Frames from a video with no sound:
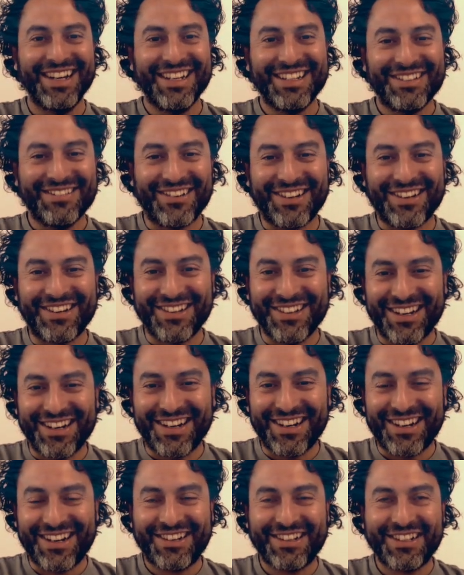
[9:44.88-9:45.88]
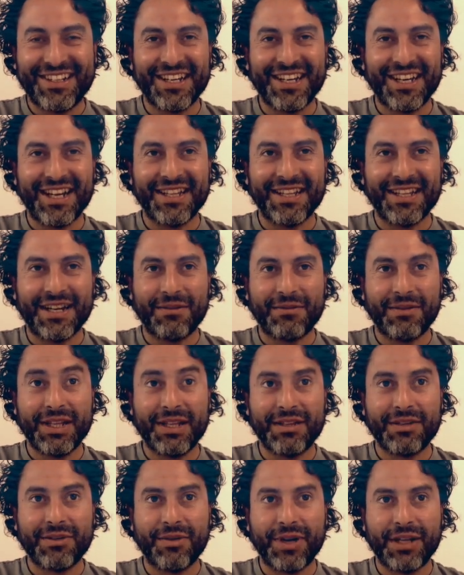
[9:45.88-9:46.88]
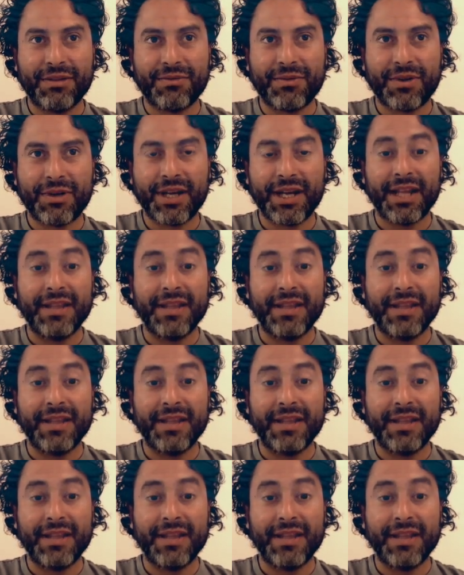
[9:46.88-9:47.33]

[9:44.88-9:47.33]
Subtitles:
we're gonna learn, and we did great work.